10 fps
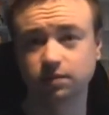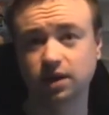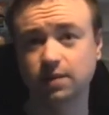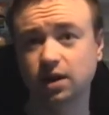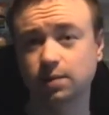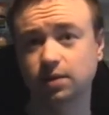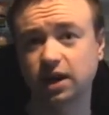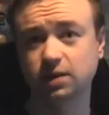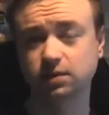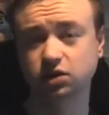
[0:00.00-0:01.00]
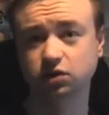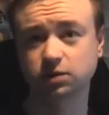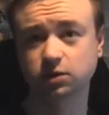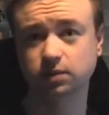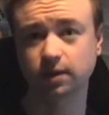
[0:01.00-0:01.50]
maybe I'll be buying them this
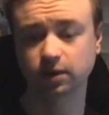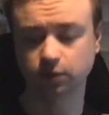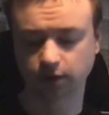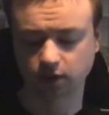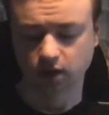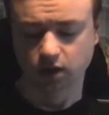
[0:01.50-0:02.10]
Christmas, maybe I won't.